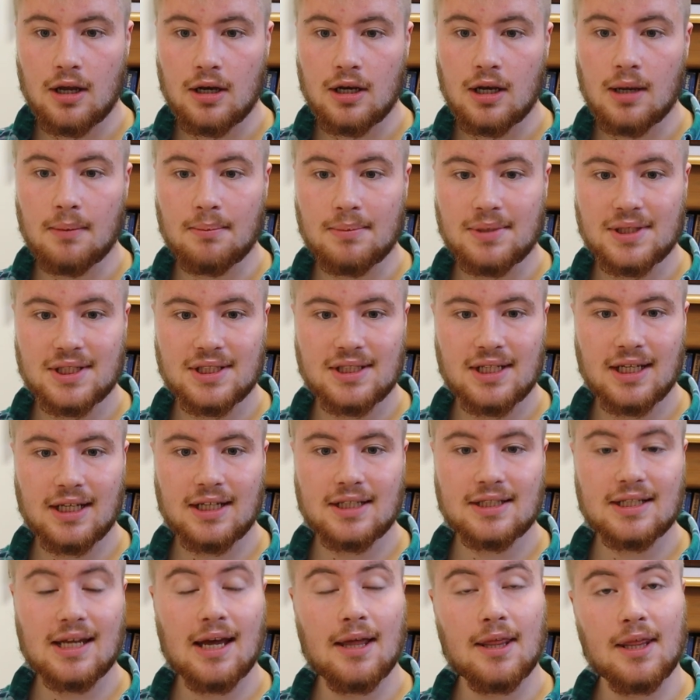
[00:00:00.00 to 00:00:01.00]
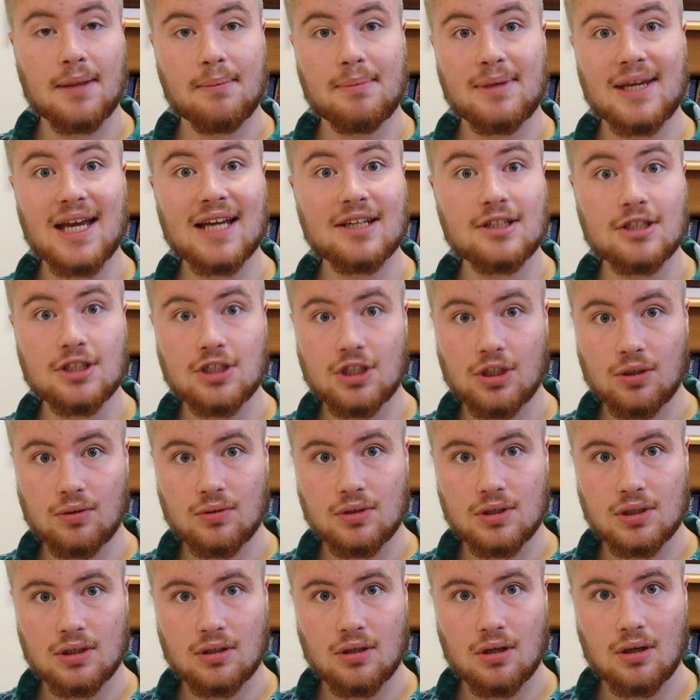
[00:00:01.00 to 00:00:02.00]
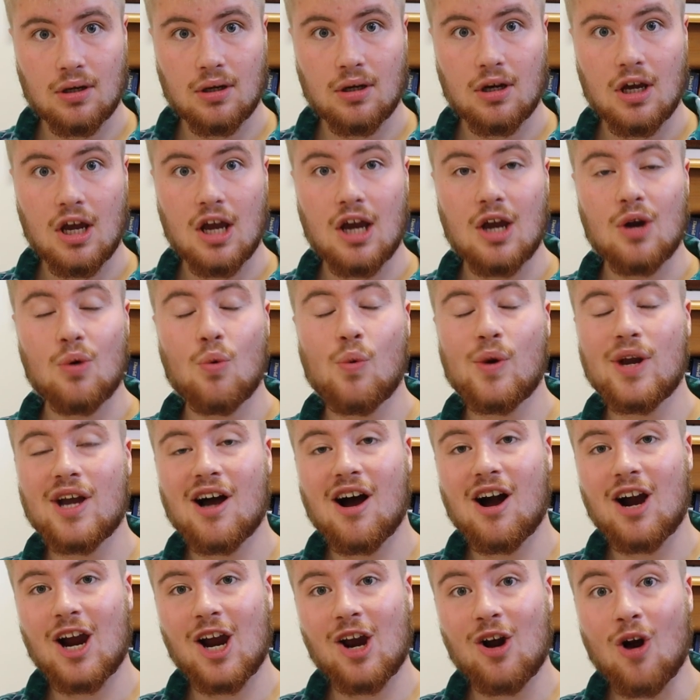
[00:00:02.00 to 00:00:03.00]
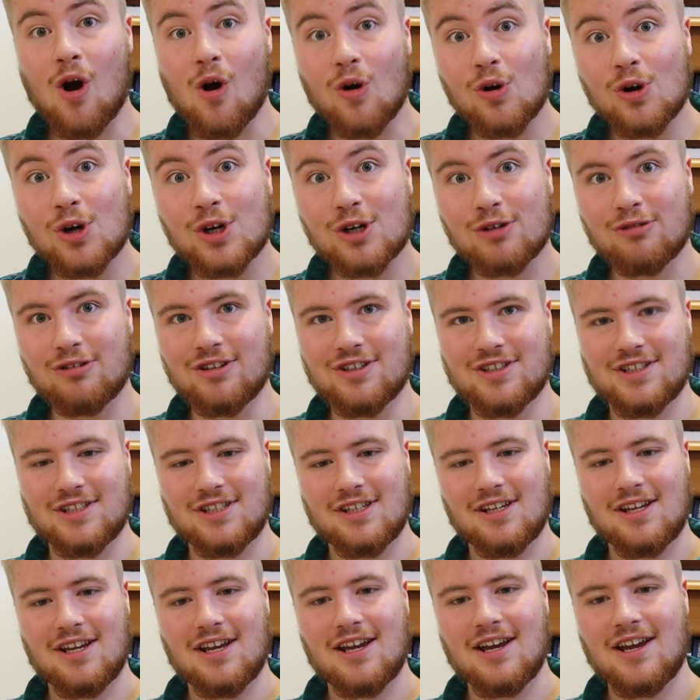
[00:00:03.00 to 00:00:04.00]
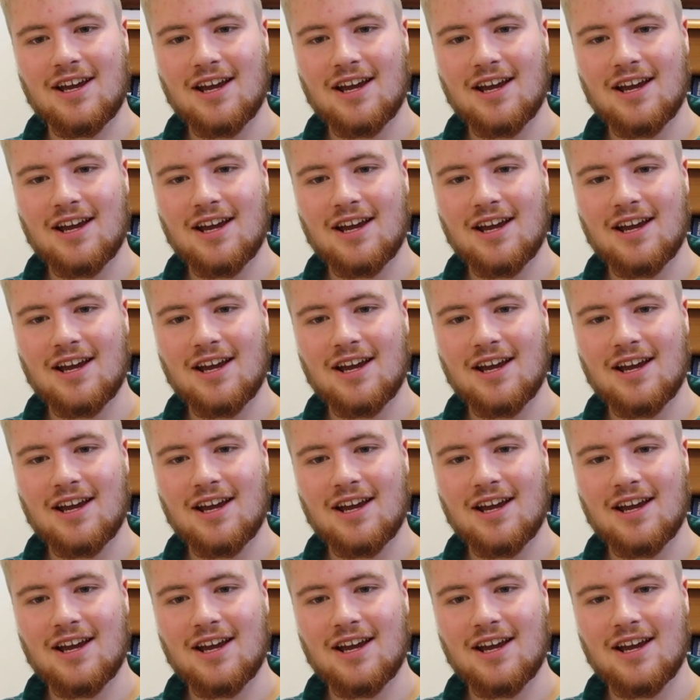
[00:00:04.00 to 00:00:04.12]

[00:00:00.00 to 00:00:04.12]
number 6 and the Beatitudes. We are conquerors,